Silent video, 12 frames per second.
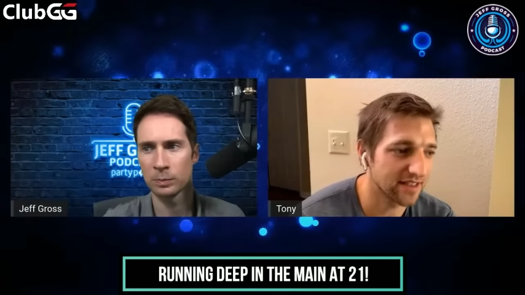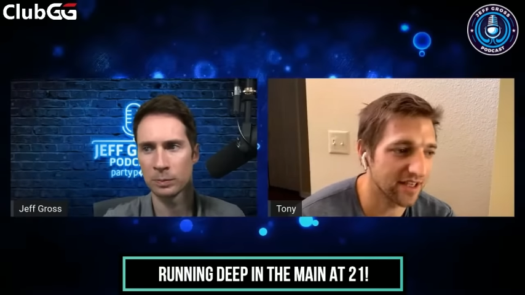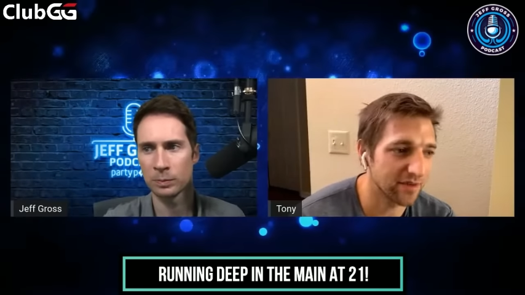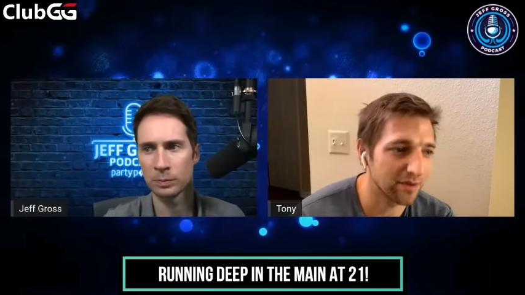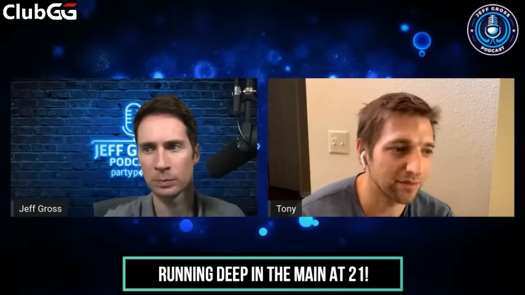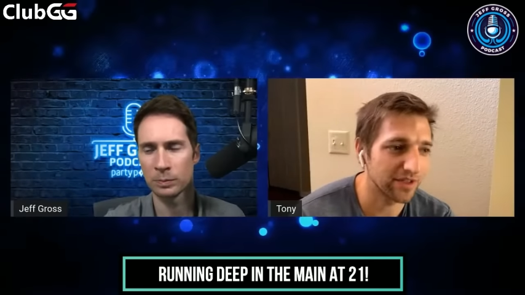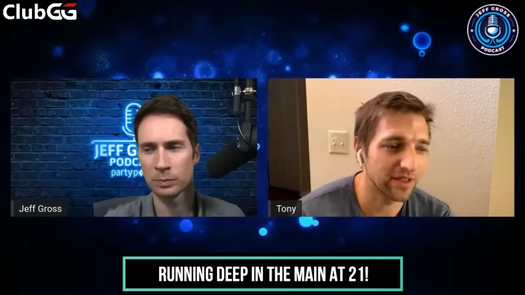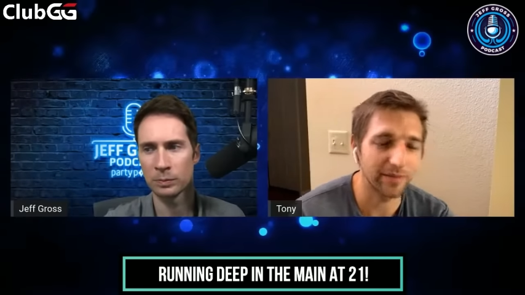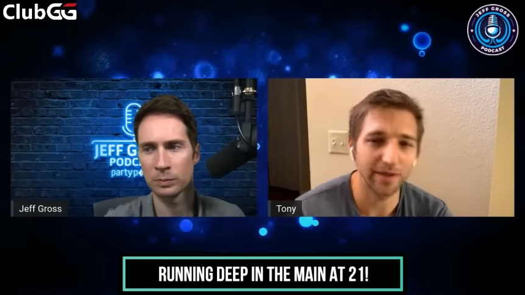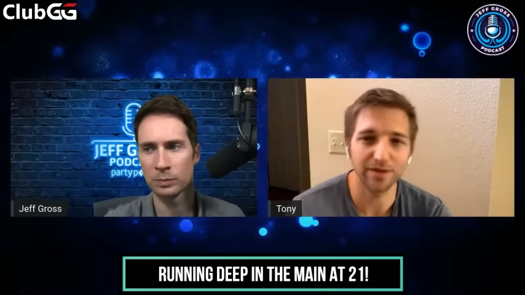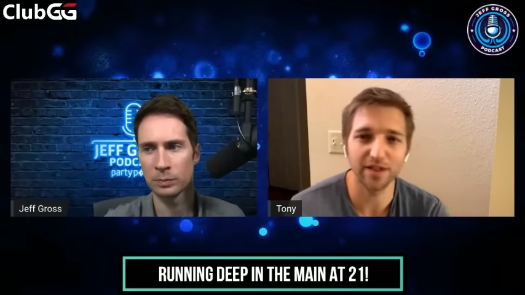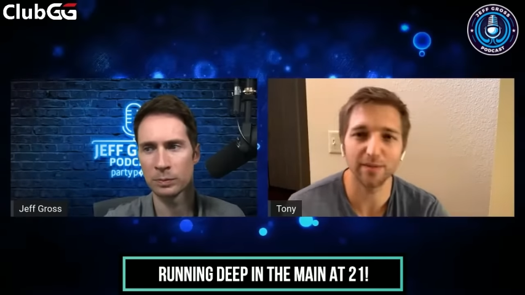Speaker 1: I can't remember him.
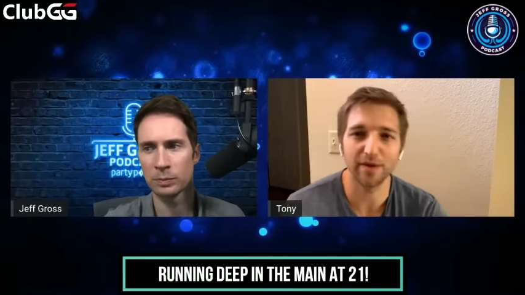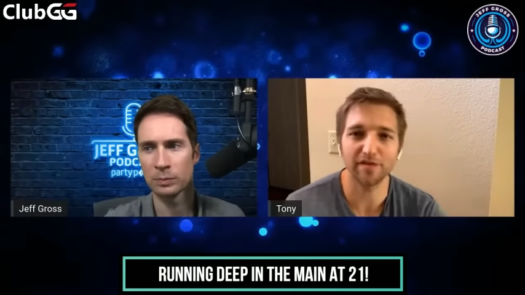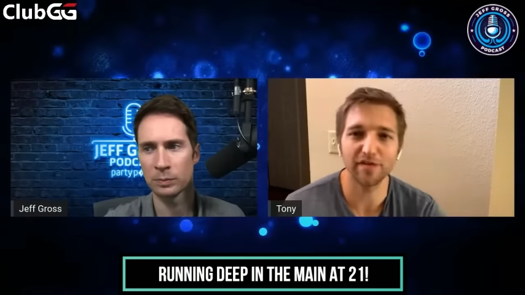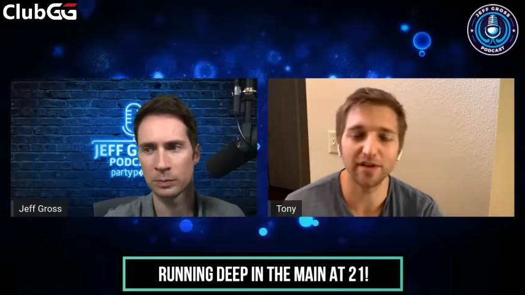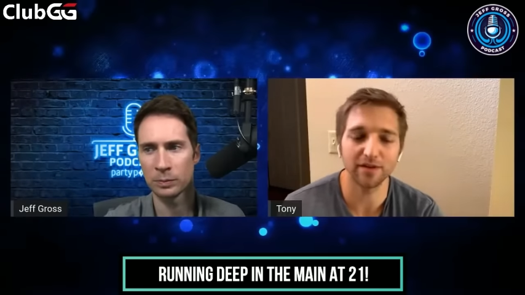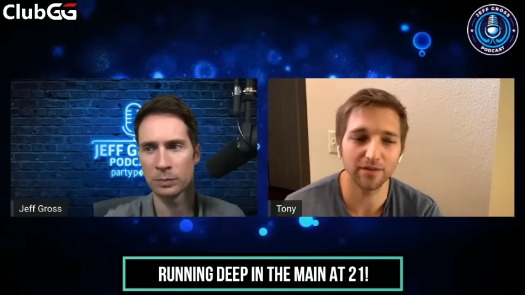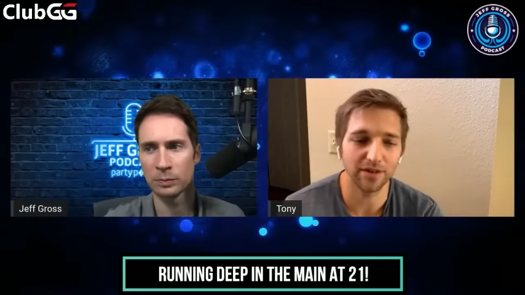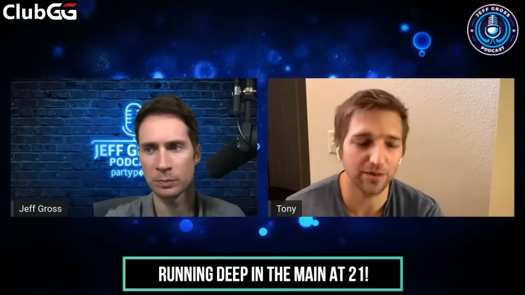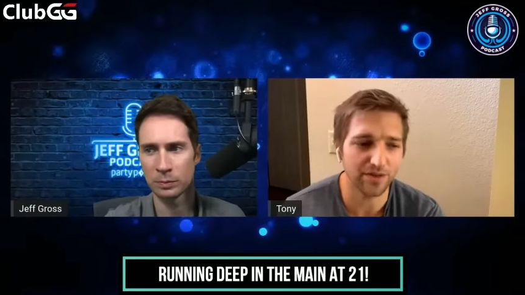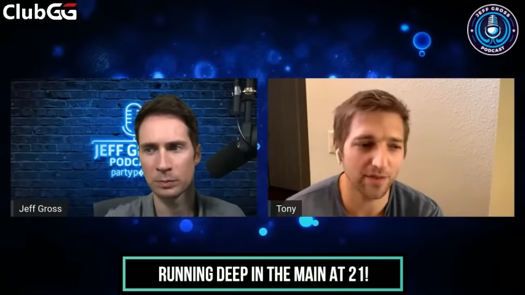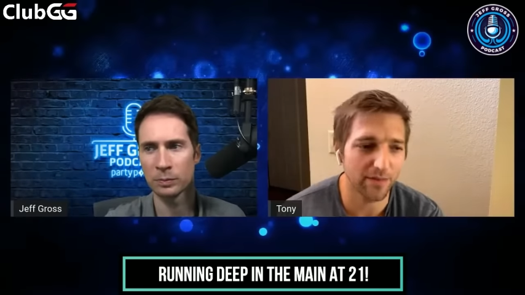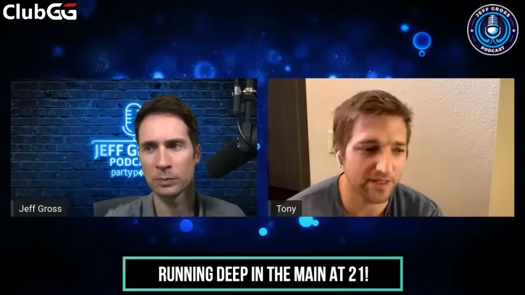He was at my final. He
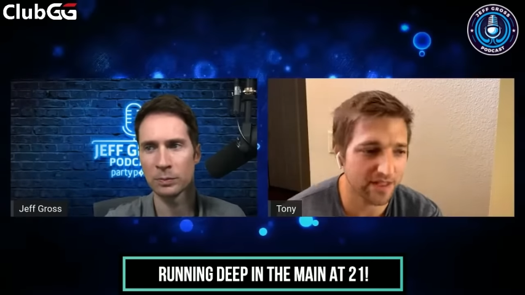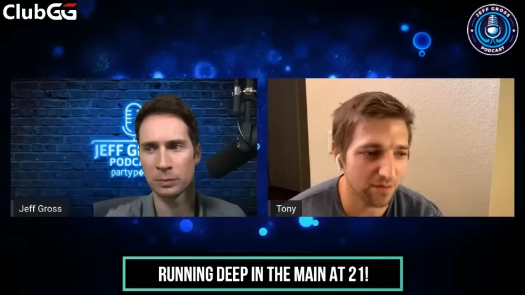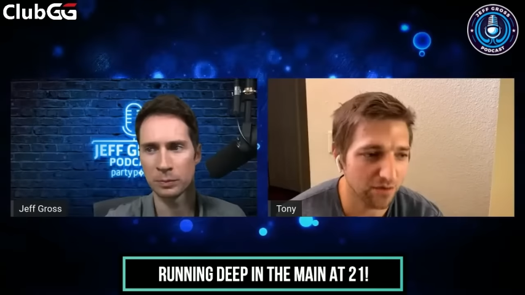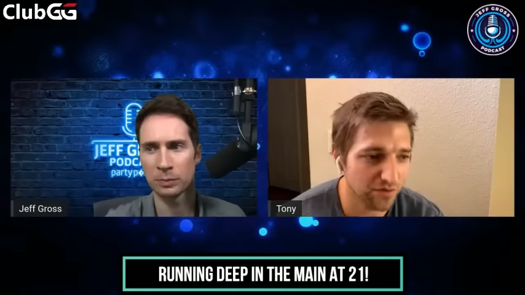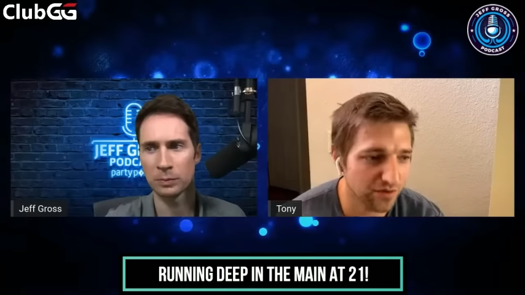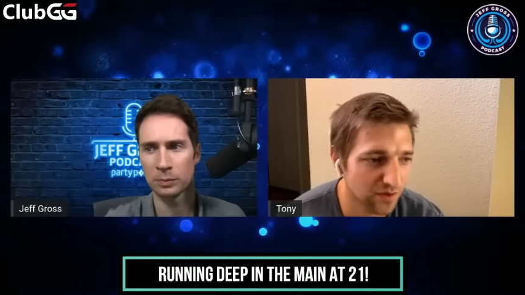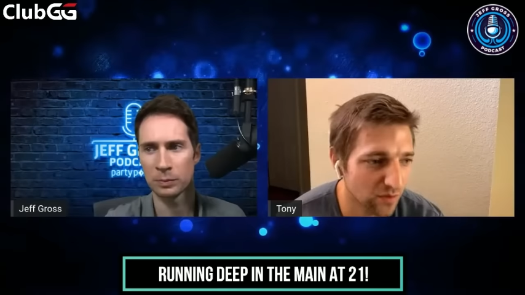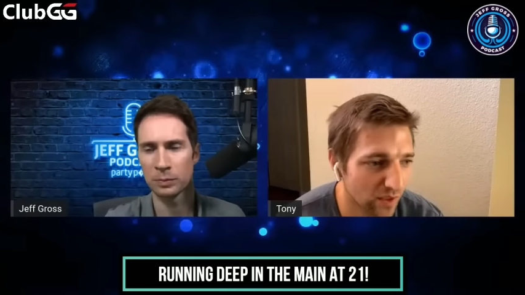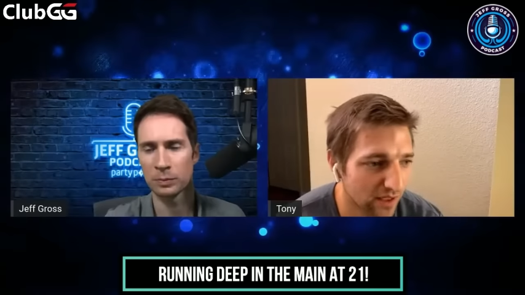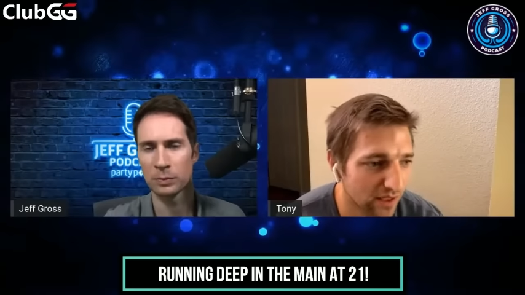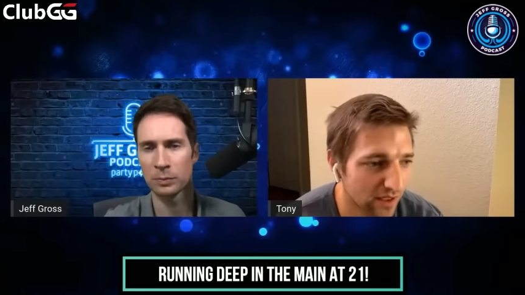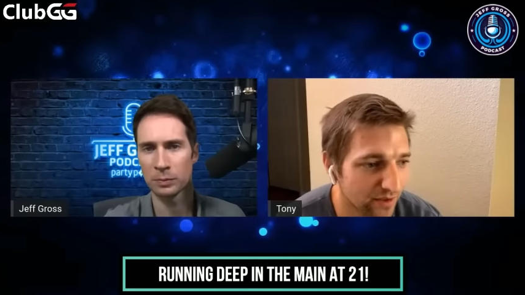was at my table for a
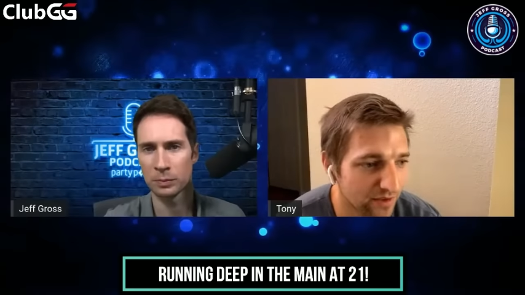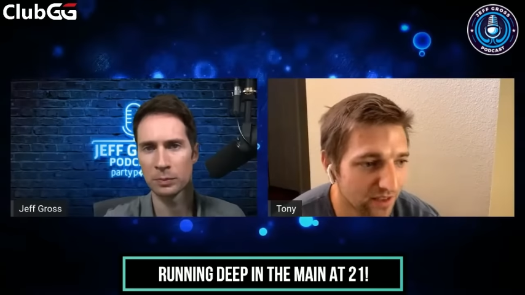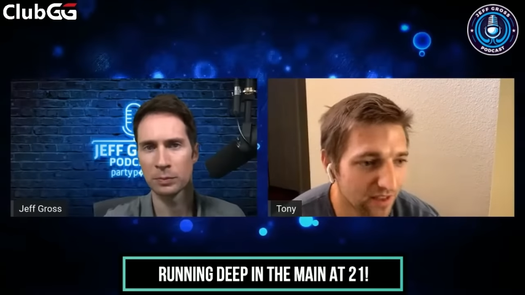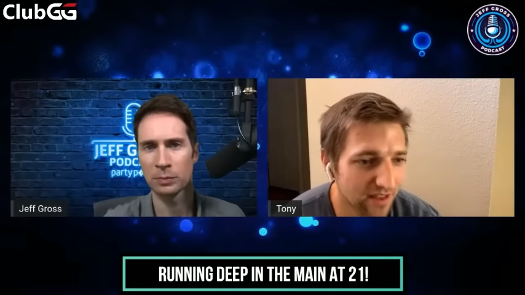while.